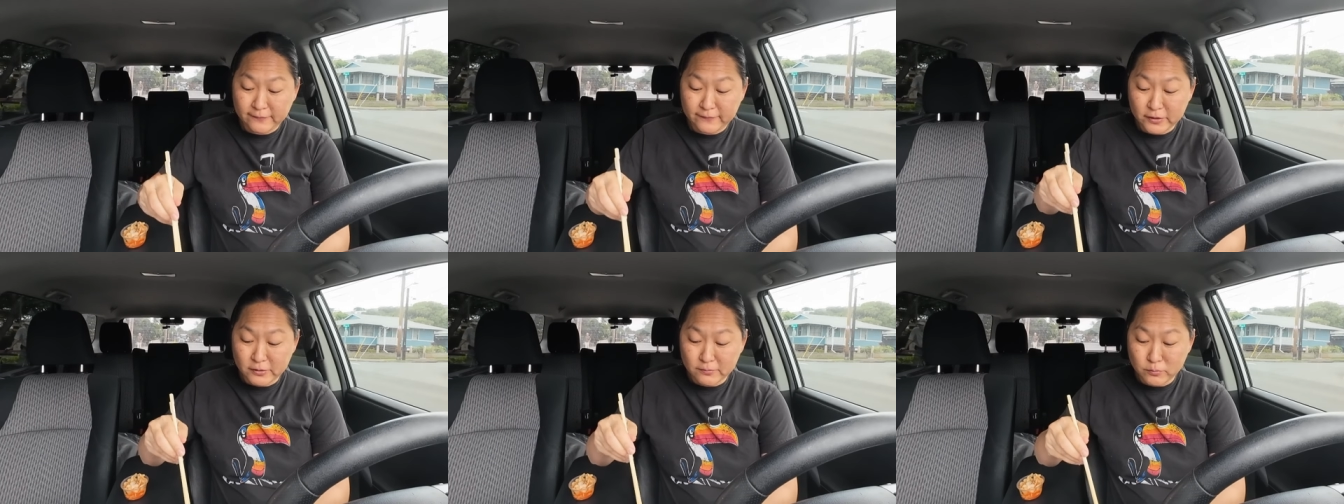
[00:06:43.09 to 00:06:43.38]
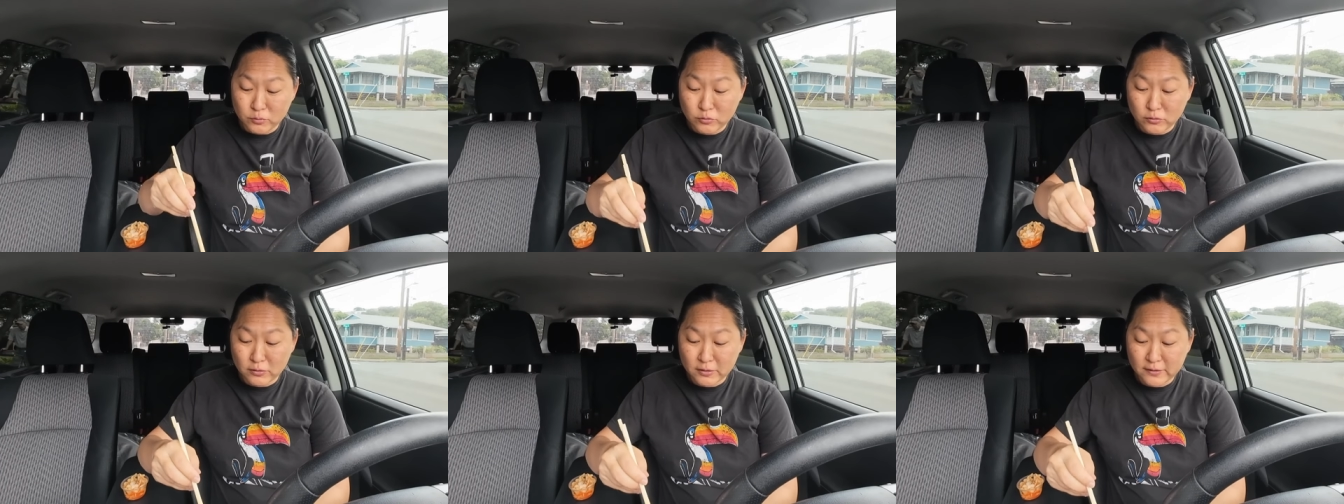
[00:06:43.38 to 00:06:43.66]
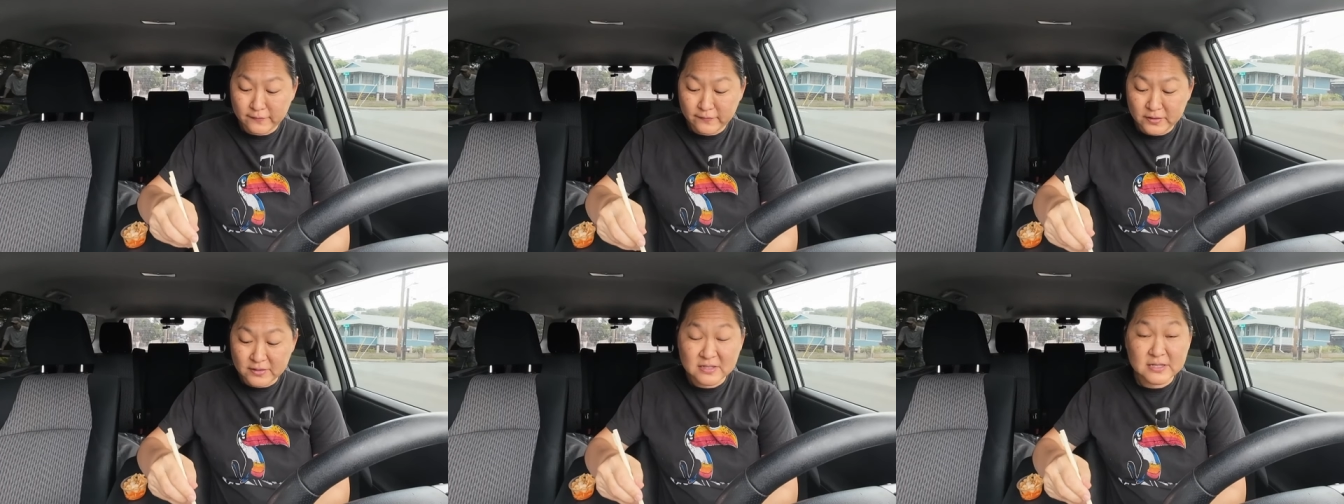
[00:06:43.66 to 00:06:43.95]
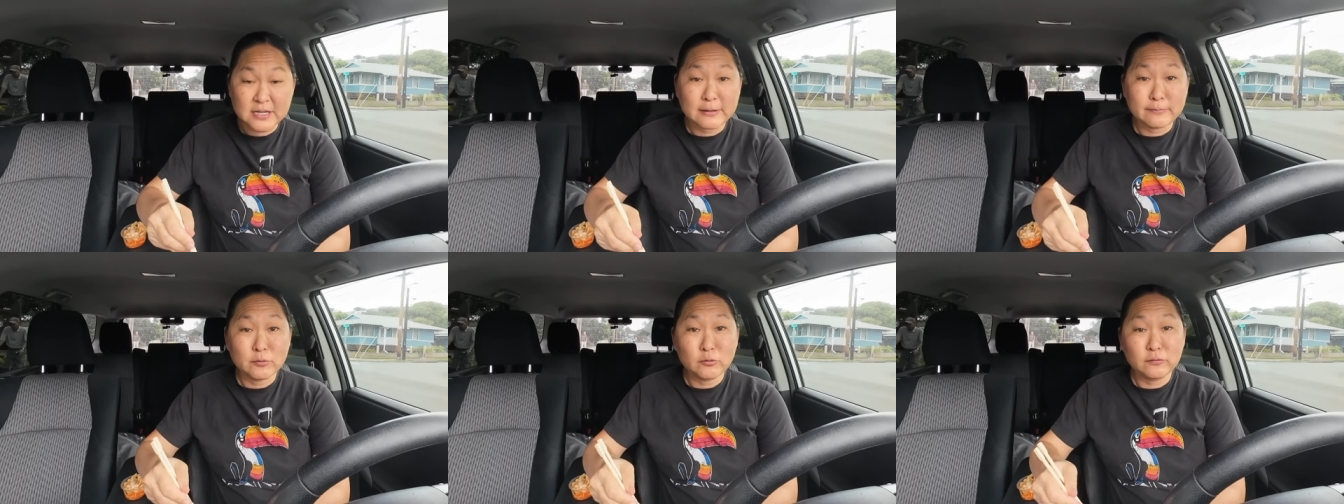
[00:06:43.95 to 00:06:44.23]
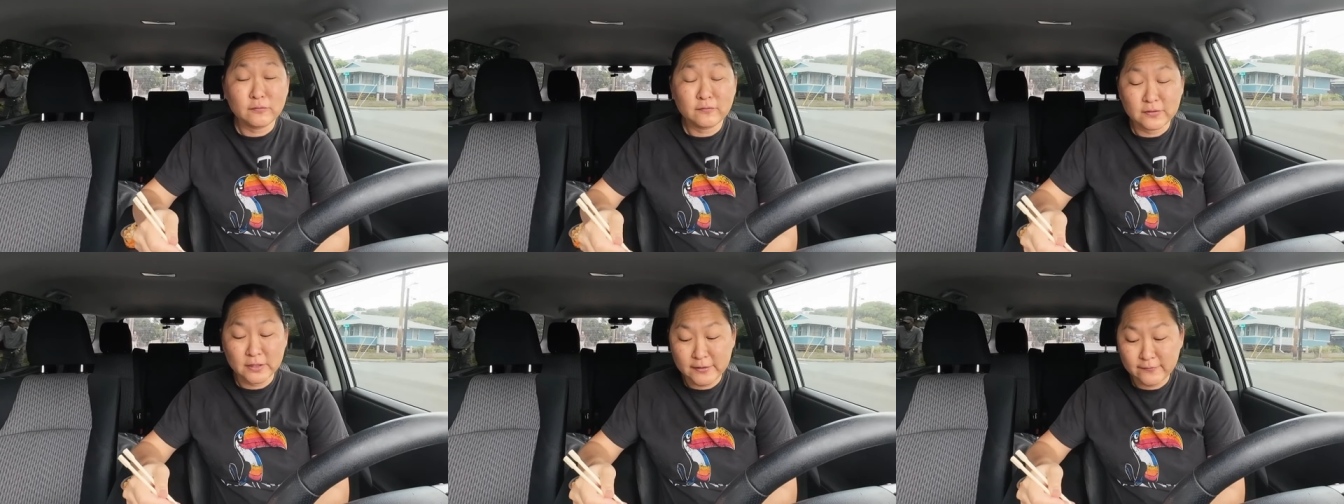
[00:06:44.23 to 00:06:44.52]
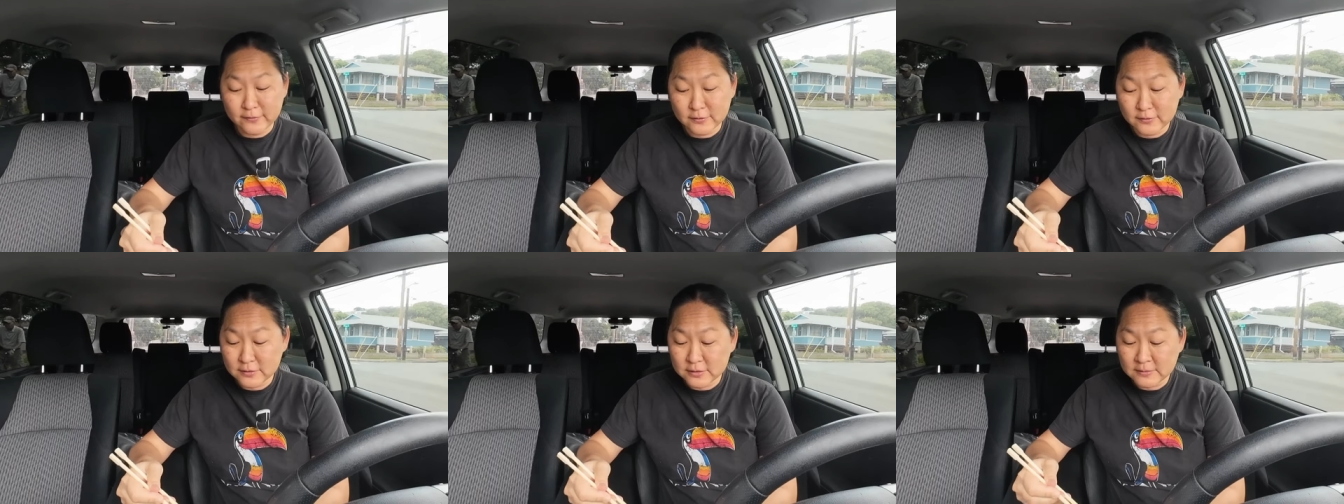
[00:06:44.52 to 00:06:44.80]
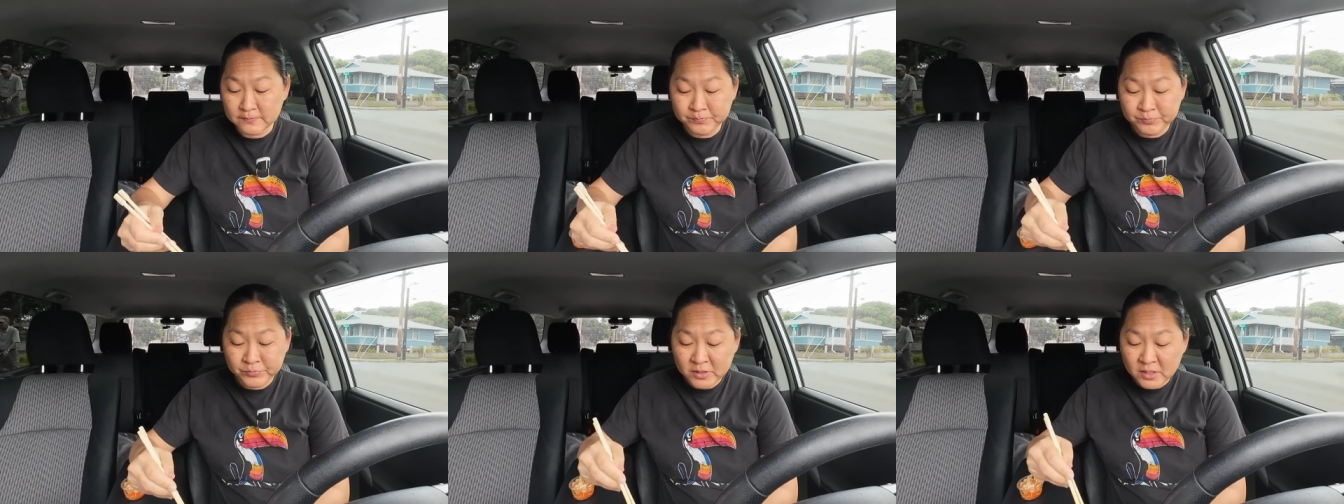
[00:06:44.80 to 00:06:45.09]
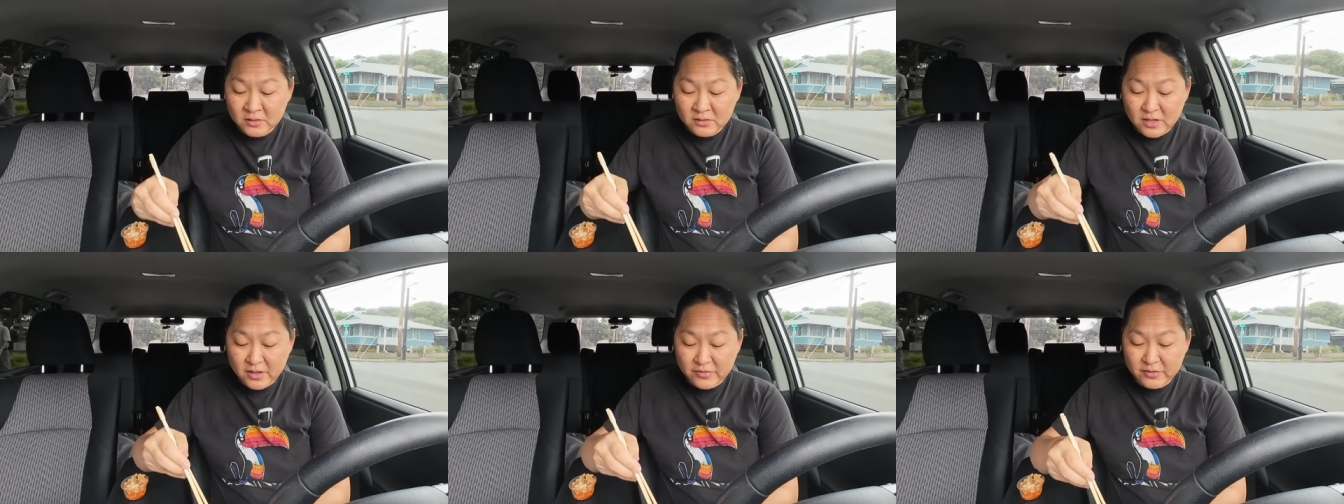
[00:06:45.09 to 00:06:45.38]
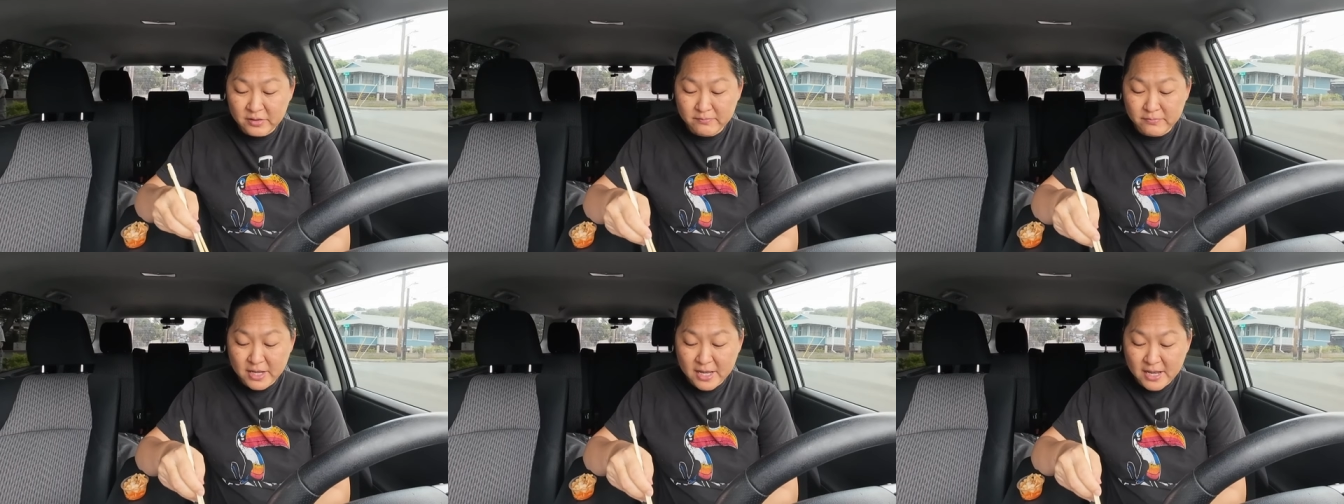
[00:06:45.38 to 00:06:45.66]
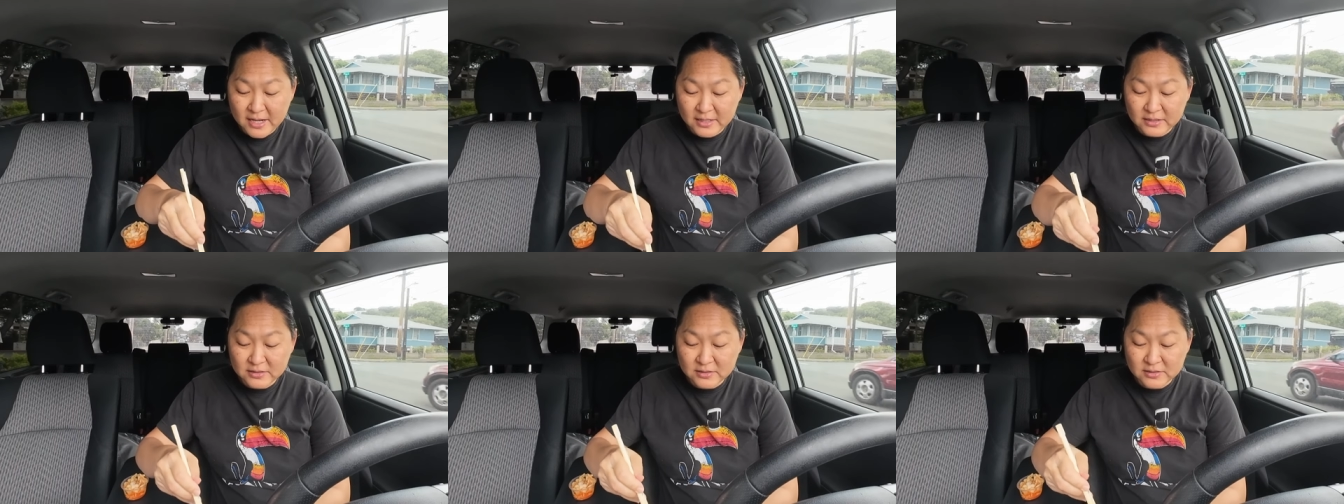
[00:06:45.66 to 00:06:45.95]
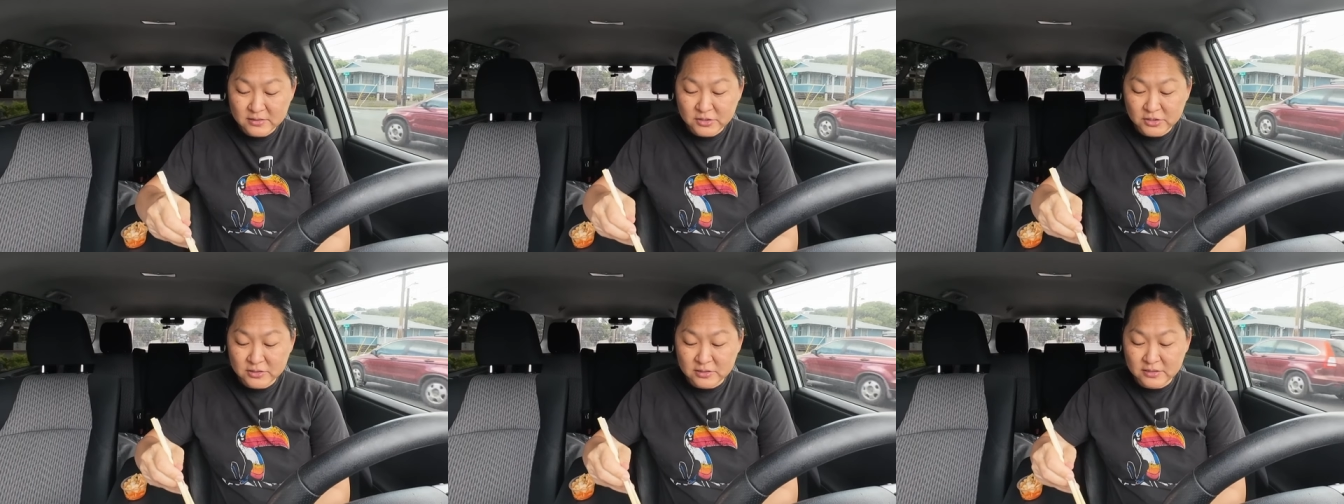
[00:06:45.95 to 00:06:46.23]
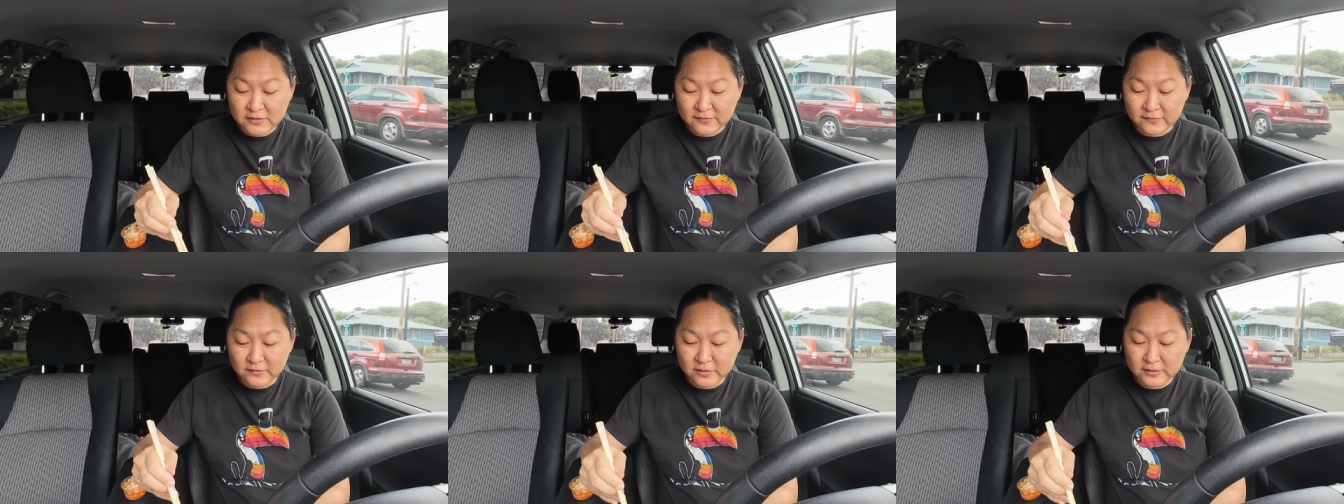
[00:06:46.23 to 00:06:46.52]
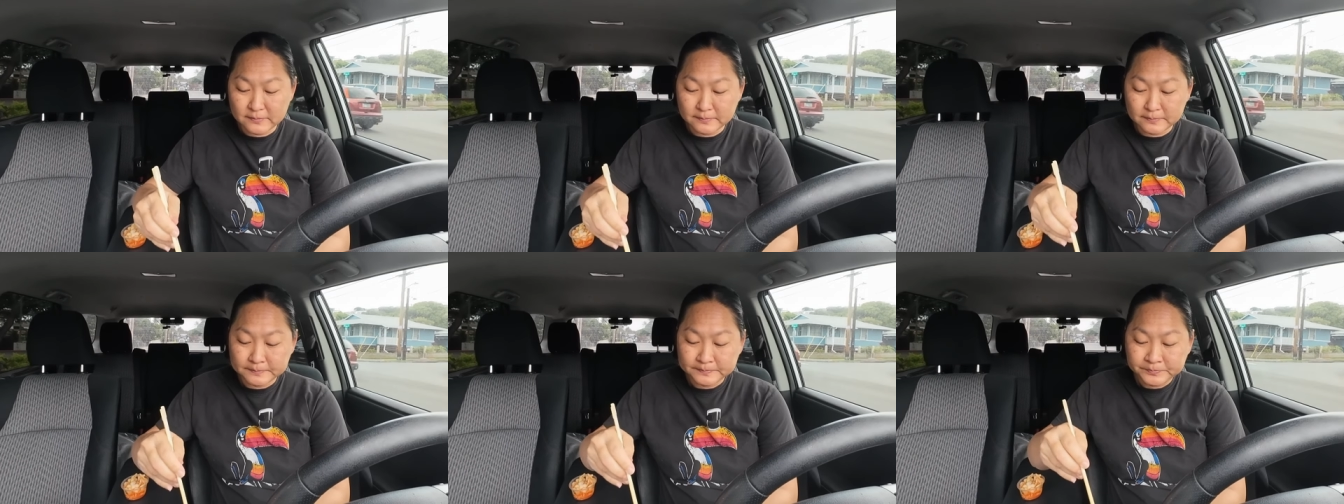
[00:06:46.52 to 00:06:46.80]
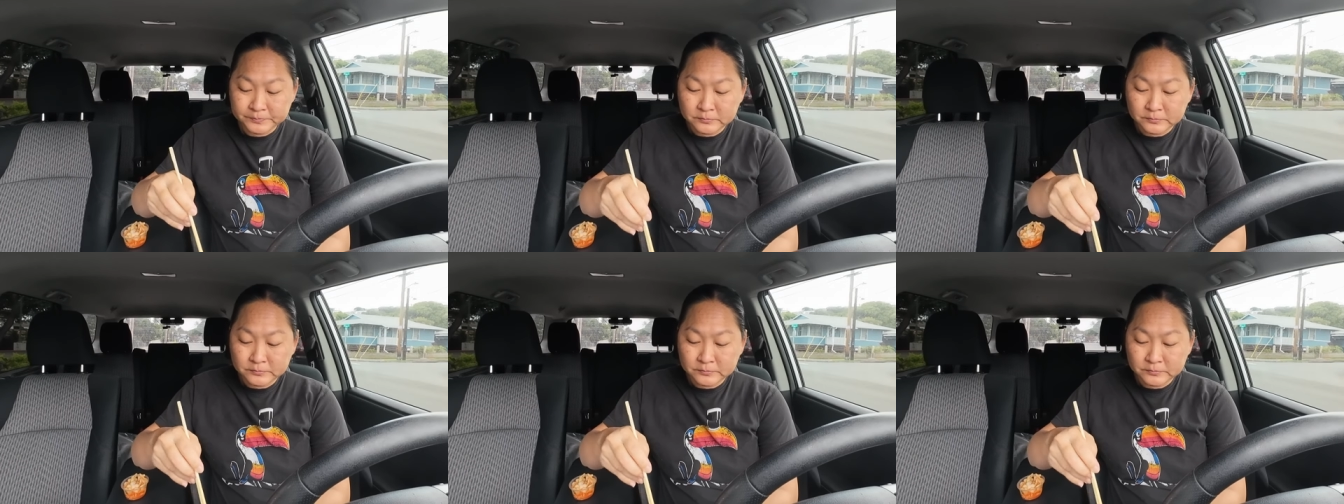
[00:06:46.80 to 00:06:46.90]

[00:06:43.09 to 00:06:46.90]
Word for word: if you're bored of the same old flavors. Nothing bad, it's just different.